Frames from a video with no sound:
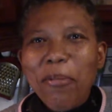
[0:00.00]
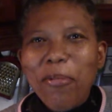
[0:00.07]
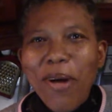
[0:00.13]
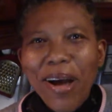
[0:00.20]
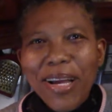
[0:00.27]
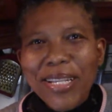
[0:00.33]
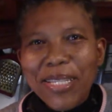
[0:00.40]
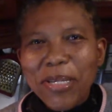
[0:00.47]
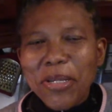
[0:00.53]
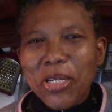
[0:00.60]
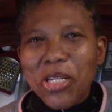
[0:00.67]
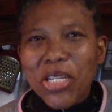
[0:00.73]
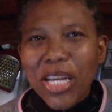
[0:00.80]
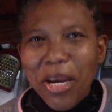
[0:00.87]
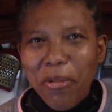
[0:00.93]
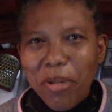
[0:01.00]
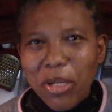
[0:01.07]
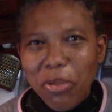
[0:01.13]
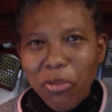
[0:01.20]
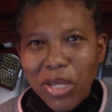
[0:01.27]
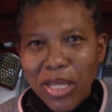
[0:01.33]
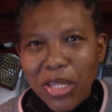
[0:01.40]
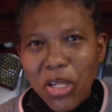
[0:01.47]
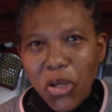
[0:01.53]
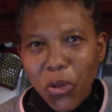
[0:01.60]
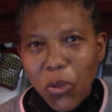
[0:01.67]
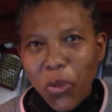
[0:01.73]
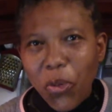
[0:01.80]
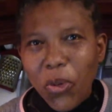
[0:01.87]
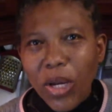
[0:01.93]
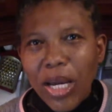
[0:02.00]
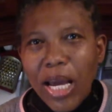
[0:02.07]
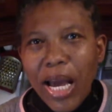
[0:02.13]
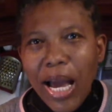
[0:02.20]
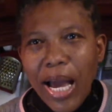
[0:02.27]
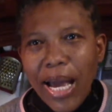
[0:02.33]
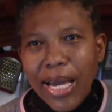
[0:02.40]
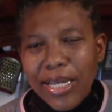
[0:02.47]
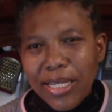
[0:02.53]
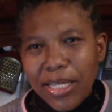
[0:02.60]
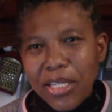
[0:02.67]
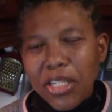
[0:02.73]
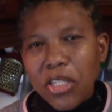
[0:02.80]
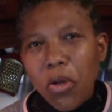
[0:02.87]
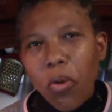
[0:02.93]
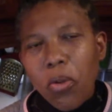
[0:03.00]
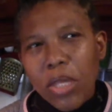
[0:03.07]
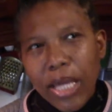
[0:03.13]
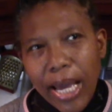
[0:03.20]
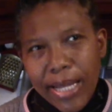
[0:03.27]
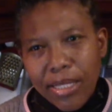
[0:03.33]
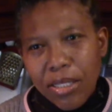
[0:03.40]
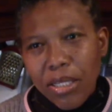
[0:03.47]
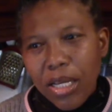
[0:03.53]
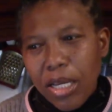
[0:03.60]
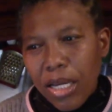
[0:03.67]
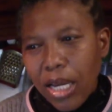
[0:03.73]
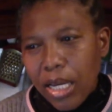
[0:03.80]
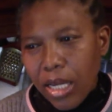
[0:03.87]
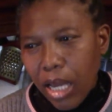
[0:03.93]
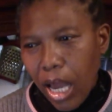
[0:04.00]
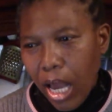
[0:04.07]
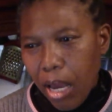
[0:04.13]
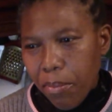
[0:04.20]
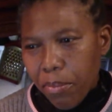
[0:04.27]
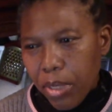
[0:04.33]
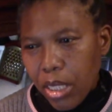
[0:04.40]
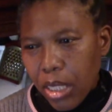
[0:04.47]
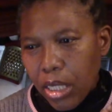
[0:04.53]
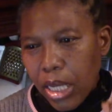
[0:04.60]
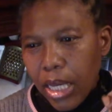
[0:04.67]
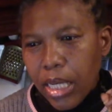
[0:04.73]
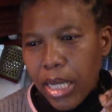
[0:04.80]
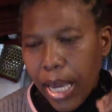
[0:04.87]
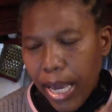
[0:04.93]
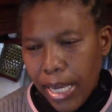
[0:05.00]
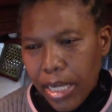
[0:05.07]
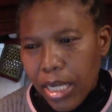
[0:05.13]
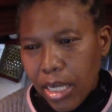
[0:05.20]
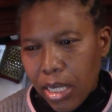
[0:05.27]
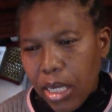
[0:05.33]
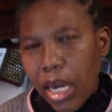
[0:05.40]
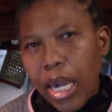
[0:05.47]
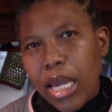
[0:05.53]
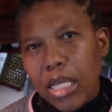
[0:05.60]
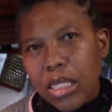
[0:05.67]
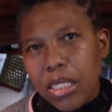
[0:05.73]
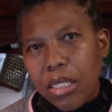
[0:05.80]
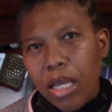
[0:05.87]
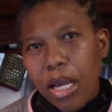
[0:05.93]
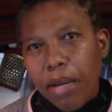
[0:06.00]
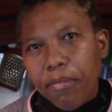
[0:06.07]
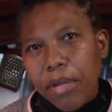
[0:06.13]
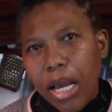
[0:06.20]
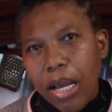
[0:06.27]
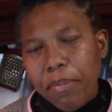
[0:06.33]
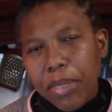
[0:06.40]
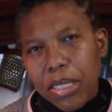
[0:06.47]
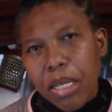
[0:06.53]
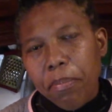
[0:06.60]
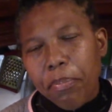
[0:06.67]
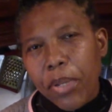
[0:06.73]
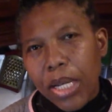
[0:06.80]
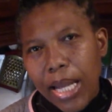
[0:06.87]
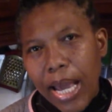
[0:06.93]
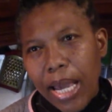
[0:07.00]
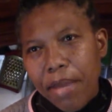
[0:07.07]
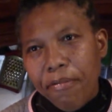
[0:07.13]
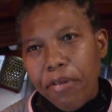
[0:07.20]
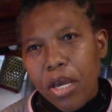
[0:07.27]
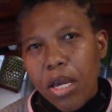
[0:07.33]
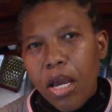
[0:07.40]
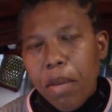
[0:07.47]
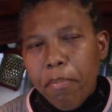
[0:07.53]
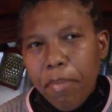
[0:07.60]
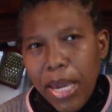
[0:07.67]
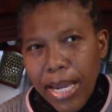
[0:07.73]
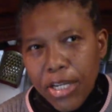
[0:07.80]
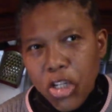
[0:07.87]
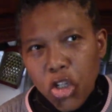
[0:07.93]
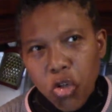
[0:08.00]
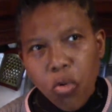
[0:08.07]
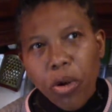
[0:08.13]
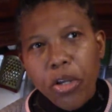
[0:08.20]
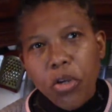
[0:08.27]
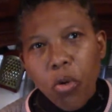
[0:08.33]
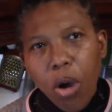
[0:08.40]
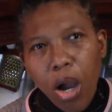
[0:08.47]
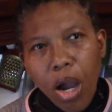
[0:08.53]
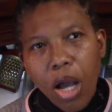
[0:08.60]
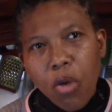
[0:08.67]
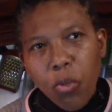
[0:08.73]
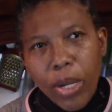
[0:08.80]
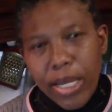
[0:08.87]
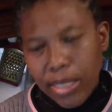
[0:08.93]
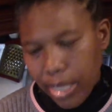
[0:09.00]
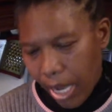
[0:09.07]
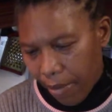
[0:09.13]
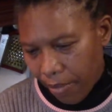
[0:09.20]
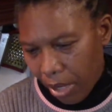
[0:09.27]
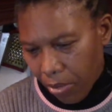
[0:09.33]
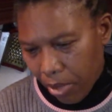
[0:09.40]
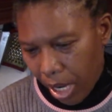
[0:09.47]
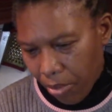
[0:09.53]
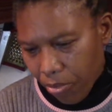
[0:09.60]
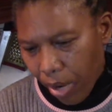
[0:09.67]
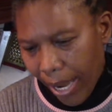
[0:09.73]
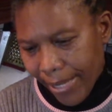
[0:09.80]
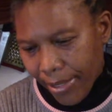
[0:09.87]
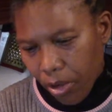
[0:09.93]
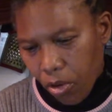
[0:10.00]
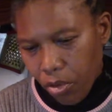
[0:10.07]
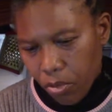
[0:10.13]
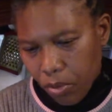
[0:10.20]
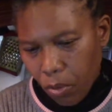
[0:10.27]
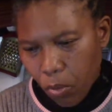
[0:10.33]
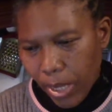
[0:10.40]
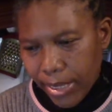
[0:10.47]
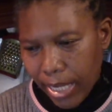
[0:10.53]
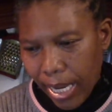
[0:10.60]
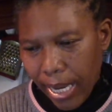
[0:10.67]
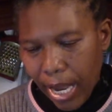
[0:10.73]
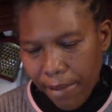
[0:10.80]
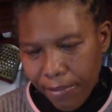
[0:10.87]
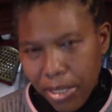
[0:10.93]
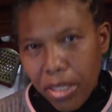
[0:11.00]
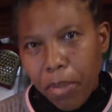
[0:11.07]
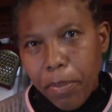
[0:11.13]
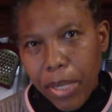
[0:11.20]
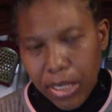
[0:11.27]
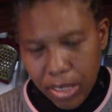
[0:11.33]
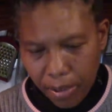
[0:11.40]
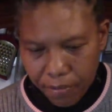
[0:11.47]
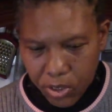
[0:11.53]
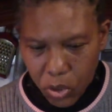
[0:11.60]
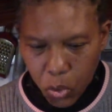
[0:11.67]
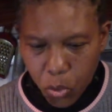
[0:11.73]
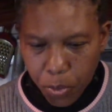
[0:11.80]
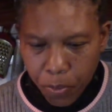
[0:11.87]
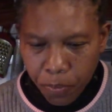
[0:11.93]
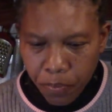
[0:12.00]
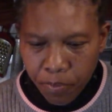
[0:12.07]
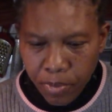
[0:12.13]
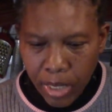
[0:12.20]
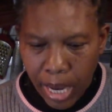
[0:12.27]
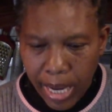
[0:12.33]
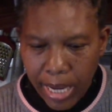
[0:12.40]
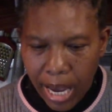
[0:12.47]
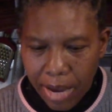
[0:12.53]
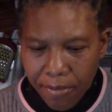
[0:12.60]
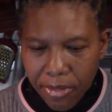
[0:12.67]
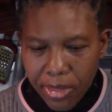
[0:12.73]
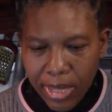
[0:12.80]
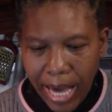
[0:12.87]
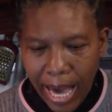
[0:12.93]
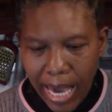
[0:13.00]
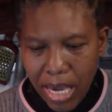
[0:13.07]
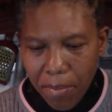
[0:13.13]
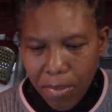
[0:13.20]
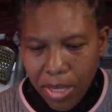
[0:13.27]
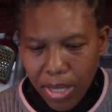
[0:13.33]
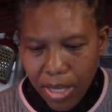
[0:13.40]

want to share it with you, and so that in any case, Simple Life, make sure you always have, I write down what I have in the pot of soup. I have thyme,